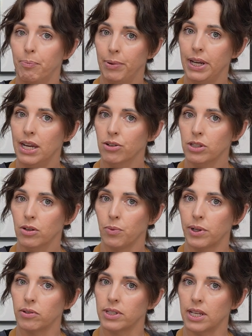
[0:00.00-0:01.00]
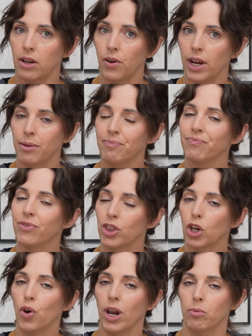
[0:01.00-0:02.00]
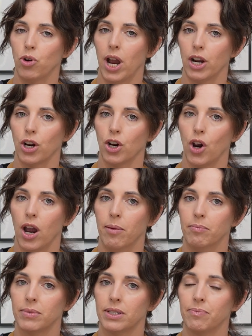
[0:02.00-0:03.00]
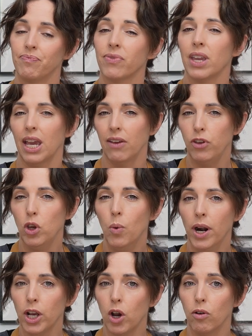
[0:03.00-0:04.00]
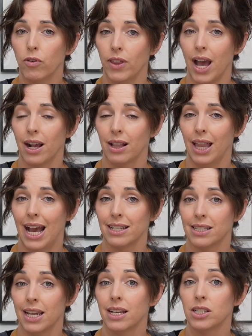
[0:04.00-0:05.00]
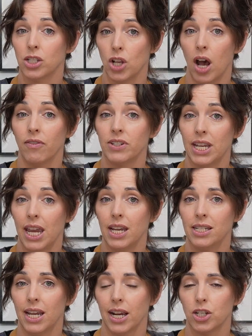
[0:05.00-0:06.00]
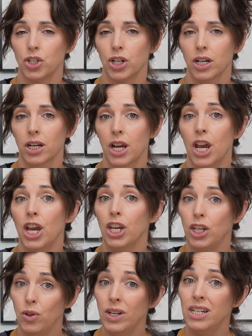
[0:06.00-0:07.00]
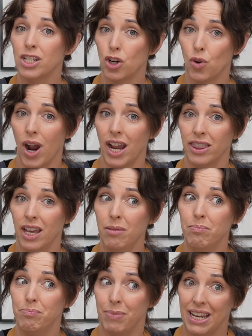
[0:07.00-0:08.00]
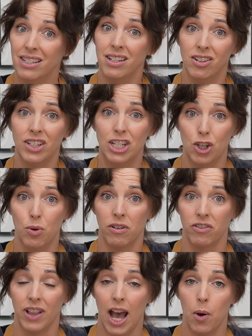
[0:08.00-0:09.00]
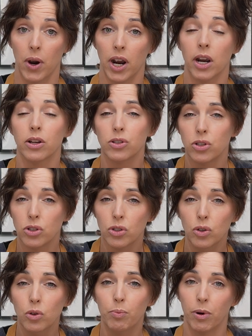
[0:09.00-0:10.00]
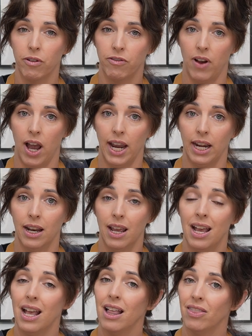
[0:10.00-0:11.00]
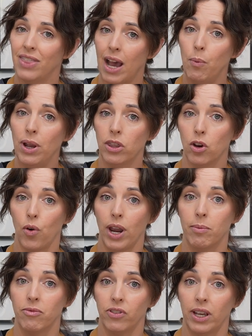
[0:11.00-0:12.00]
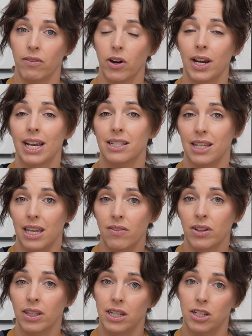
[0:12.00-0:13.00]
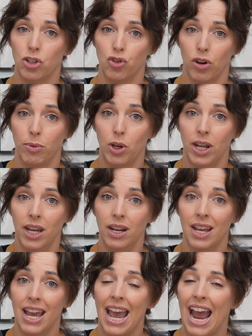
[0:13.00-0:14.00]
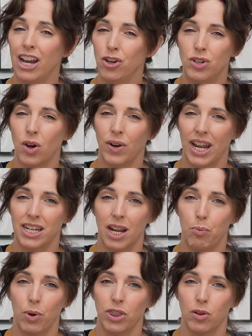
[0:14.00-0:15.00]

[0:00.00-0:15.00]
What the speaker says: But here's the real secret, the graham cracker crumbs. If you want to go for that classic soft cake texture, you need to grind them basically to a flour, super fine. That way the graham flavor is evenly distributed and you don't end up with